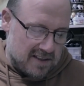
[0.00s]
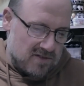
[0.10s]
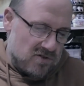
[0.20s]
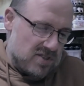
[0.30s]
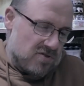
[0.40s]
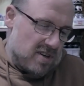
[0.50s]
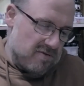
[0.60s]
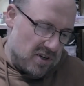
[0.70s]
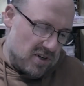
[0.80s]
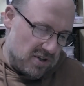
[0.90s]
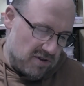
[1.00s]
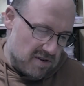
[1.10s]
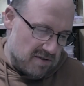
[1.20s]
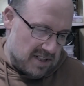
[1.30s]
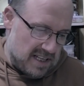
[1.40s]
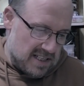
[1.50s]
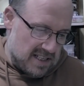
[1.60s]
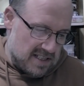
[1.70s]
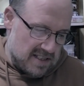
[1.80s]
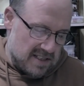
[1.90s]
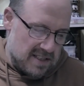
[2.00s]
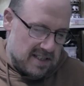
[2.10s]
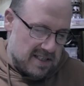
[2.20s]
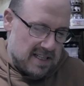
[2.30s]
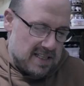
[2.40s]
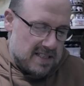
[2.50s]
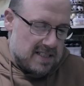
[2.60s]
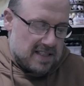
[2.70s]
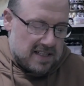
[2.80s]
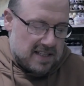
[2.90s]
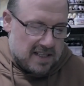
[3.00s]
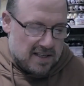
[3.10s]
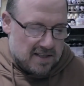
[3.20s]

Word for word: just try and recruit this this uh,